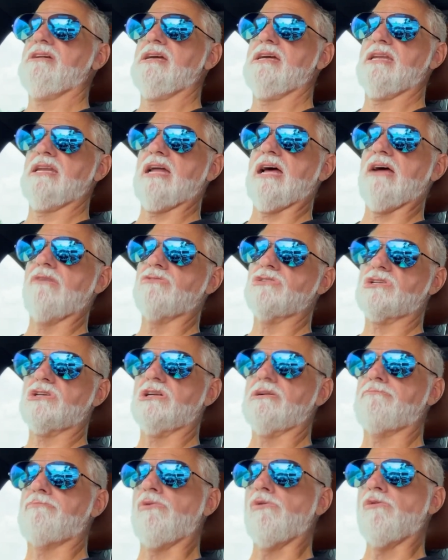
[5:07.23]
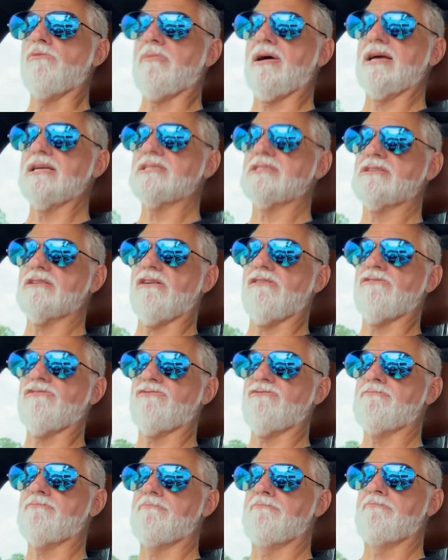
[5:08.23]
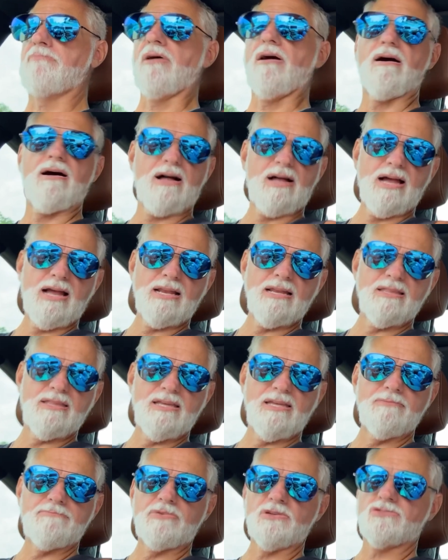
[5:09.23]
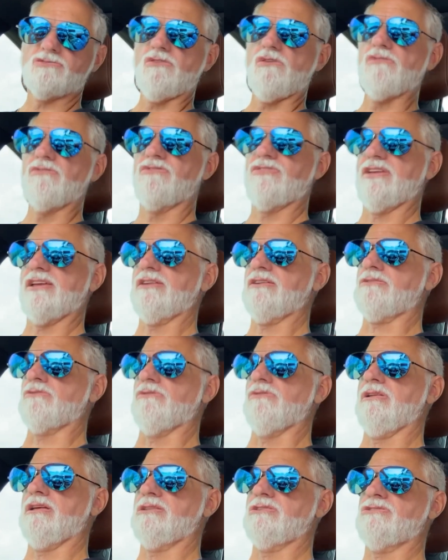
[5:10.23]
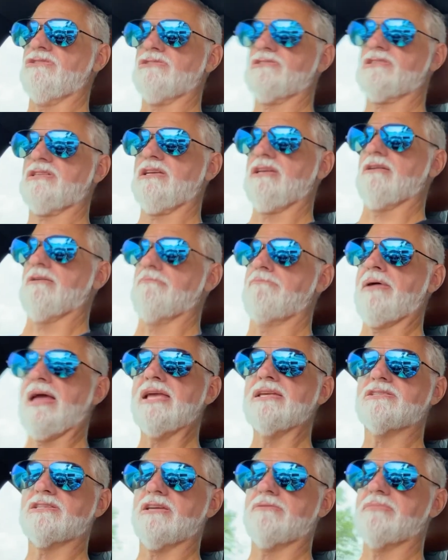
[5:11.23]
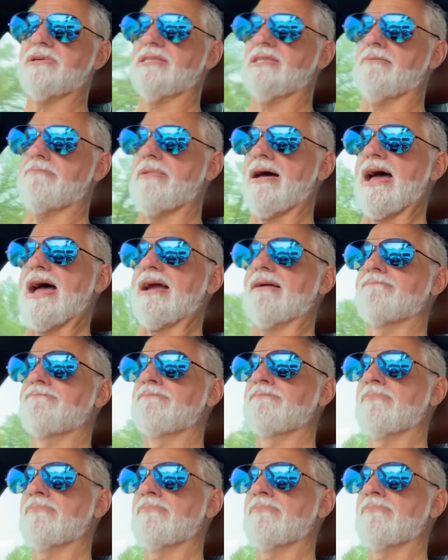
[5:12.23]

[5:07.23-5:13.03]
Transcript: and I was going to pull myself behind the patrol vehicle and just, pace him in the back.